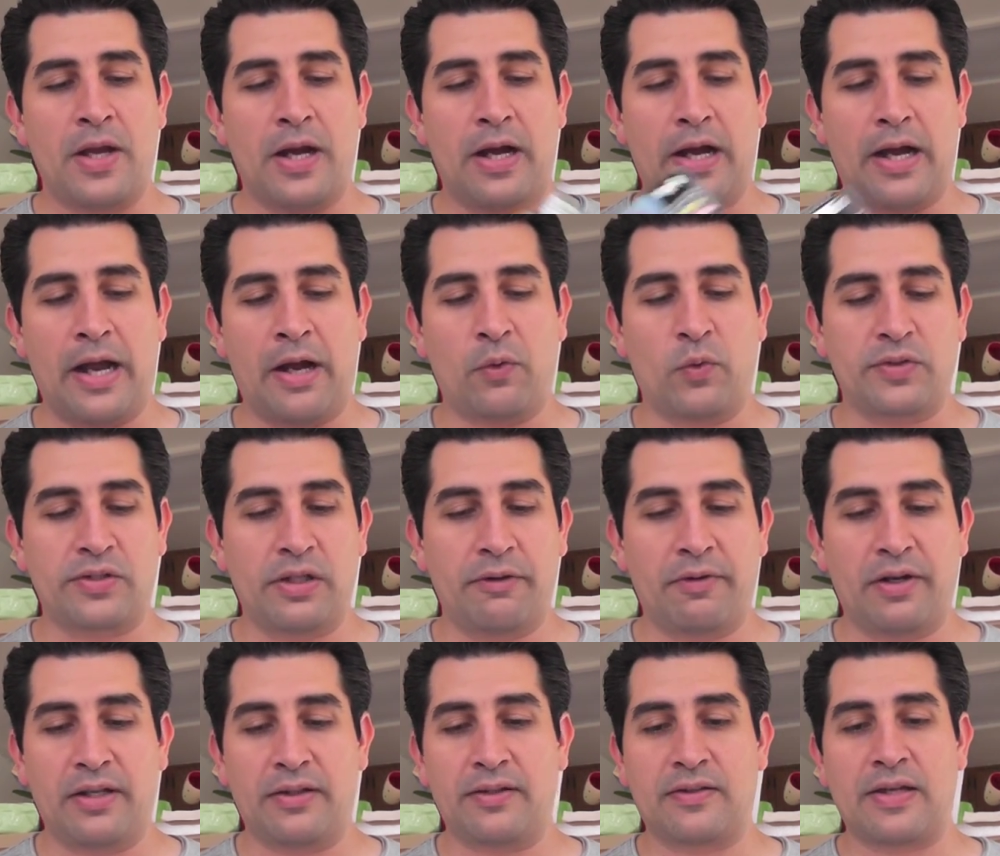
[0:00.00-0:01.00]
I was
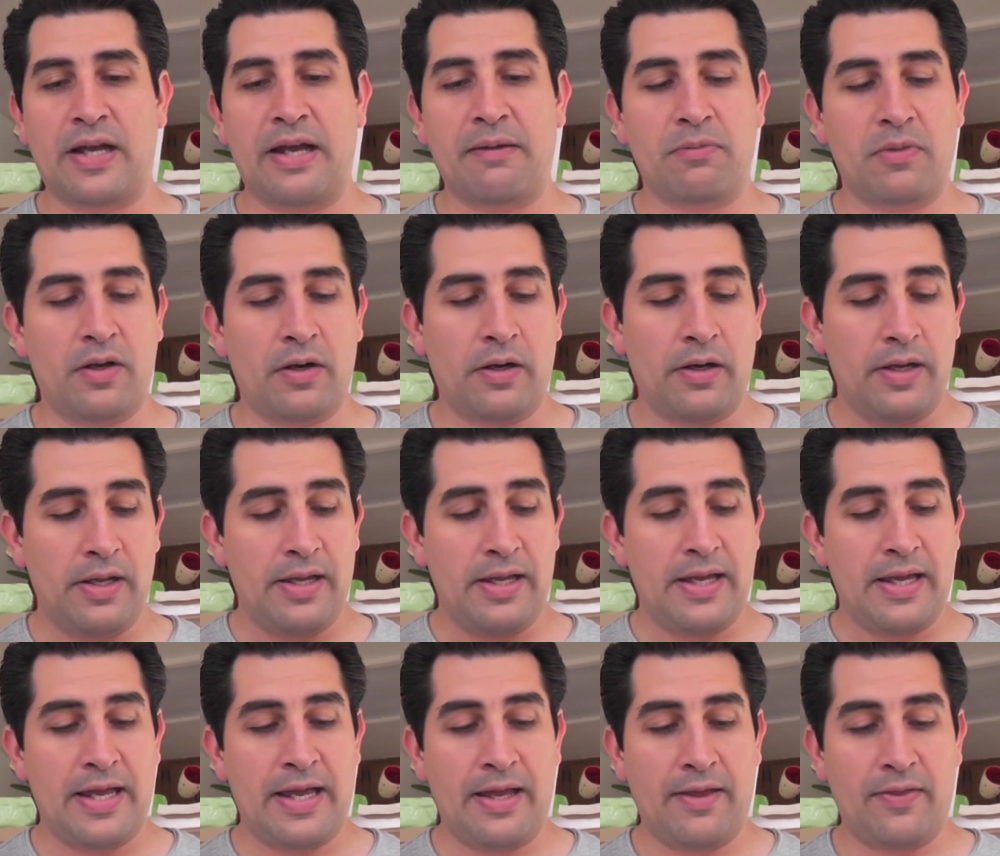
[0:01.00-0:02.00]
living at the time there,
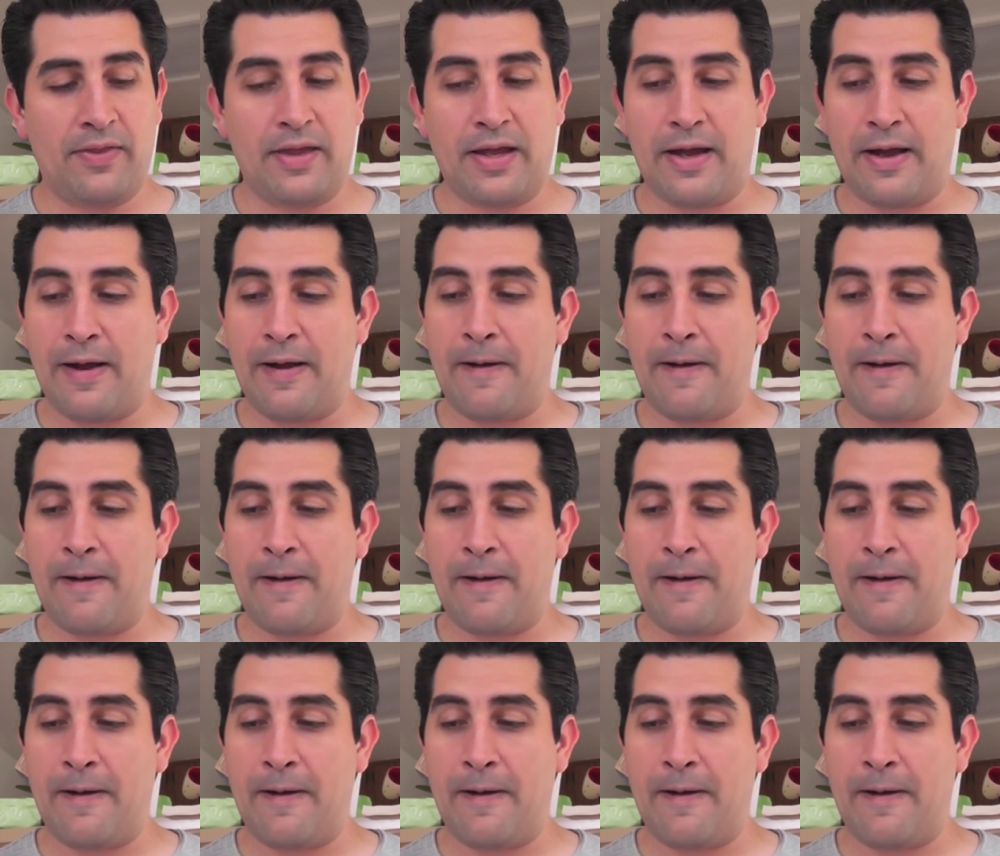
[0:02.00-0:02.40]
and